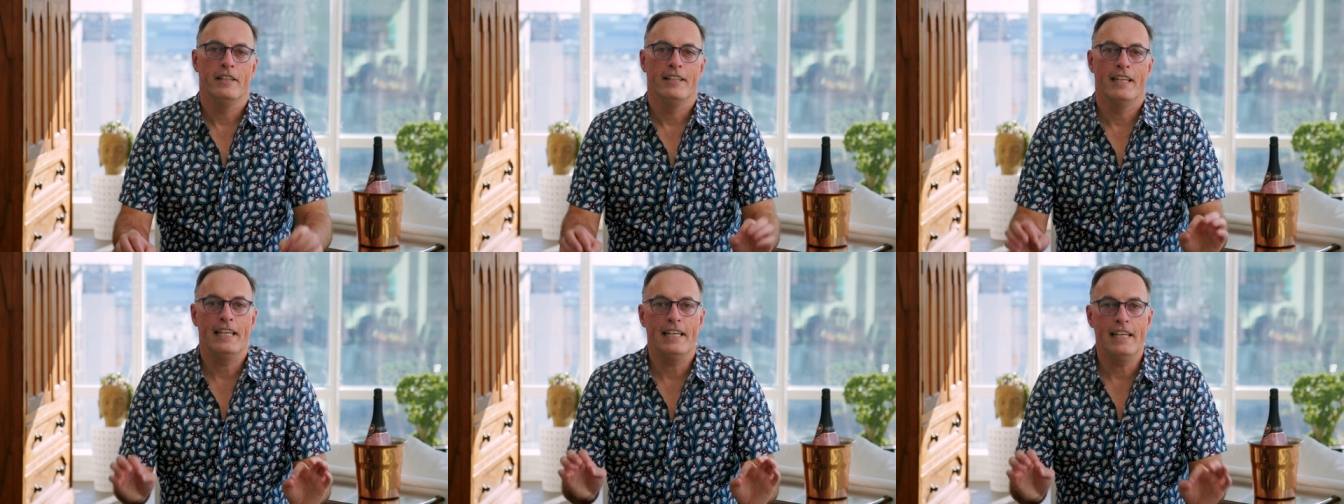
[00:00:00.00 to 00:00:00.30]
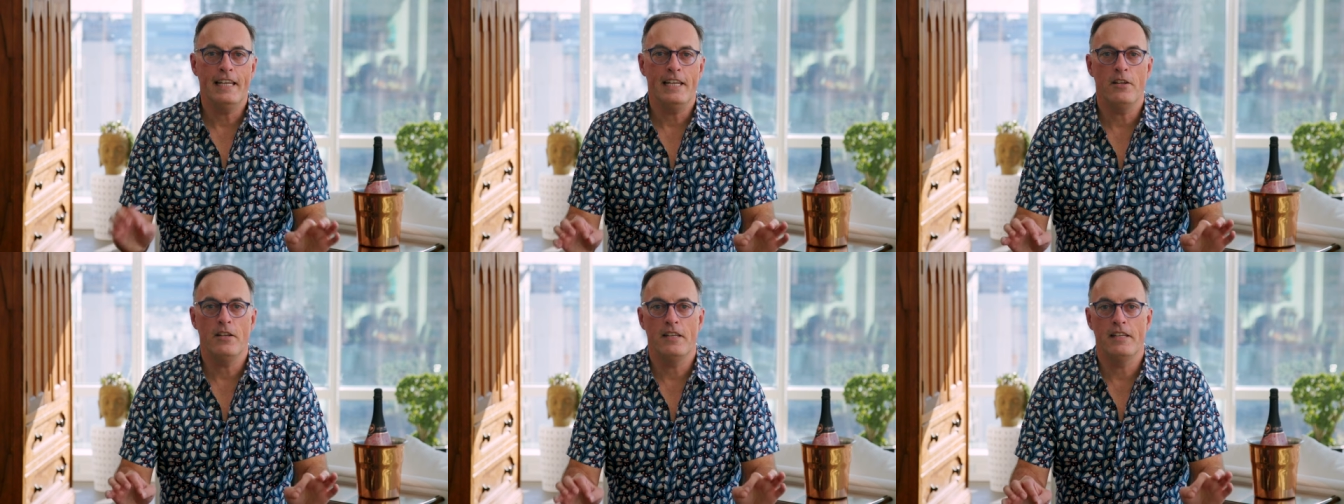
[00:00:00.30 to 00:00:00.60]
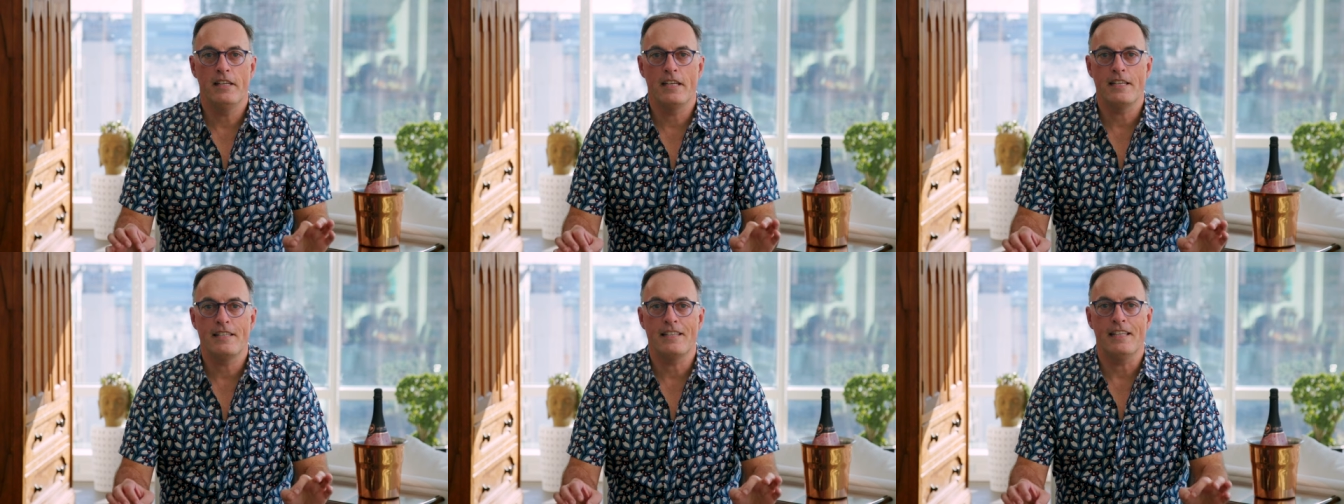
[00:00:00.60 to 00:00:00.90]
The key to
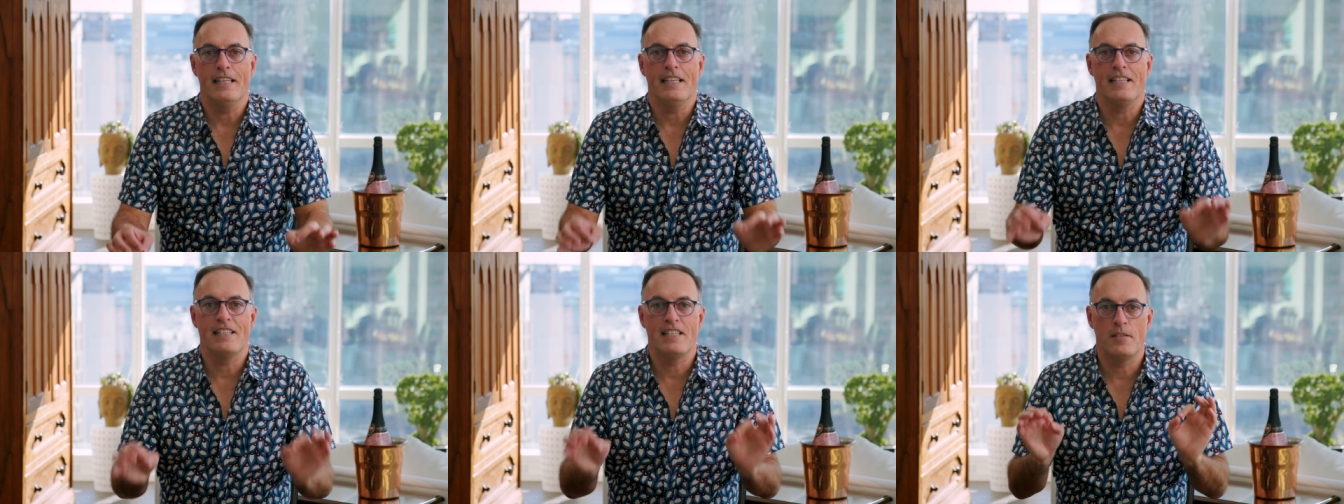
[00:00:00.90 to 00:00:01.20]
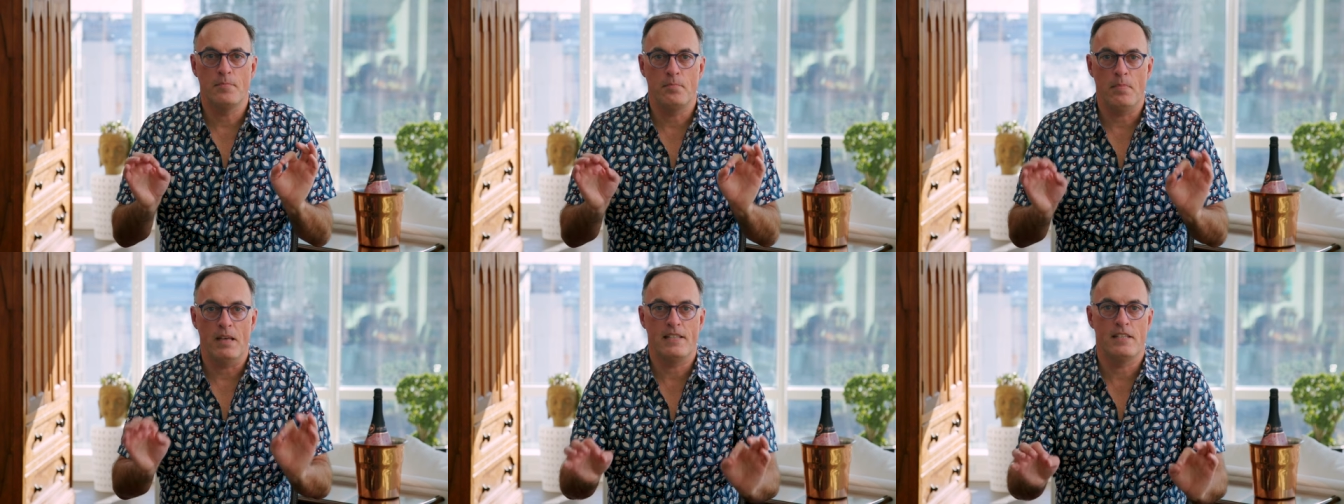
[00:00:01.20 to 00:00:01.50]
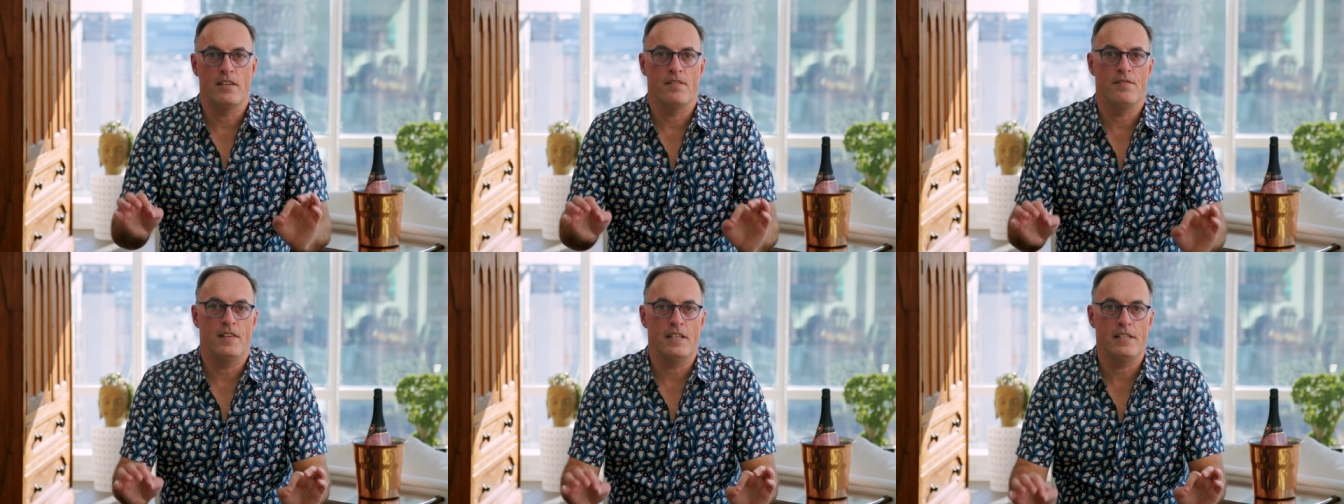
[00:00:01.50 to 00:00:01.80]
this is
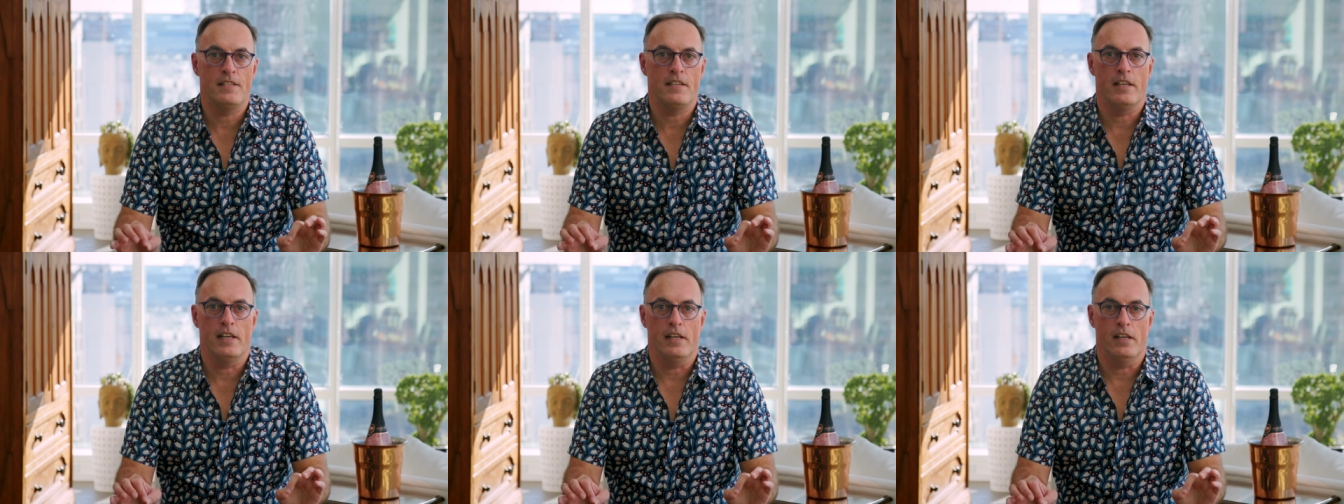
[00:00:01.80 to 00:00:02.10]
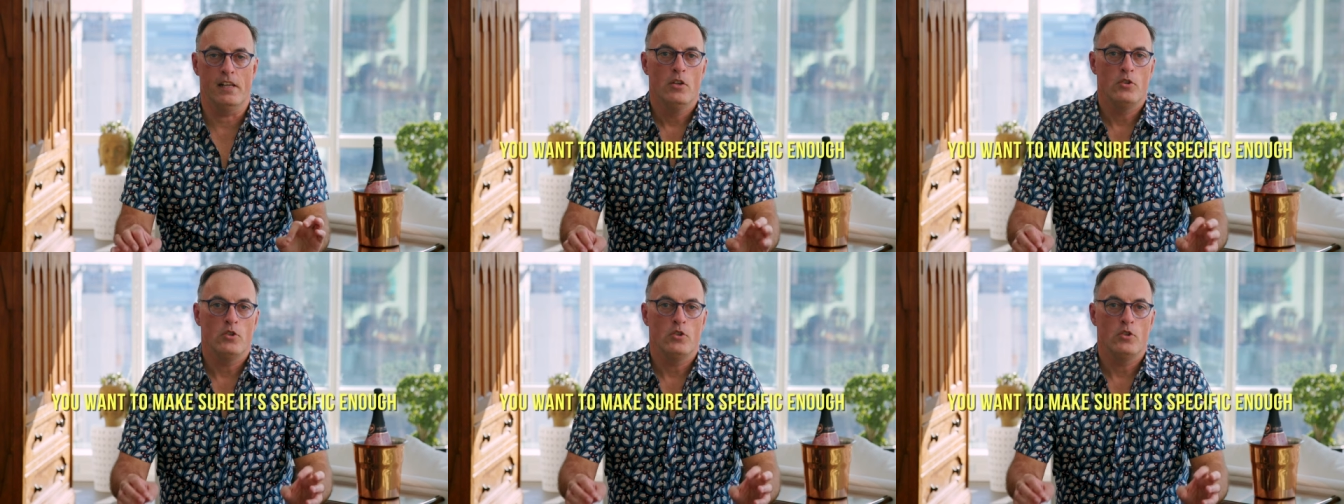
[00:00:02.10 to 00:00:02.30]
specificity.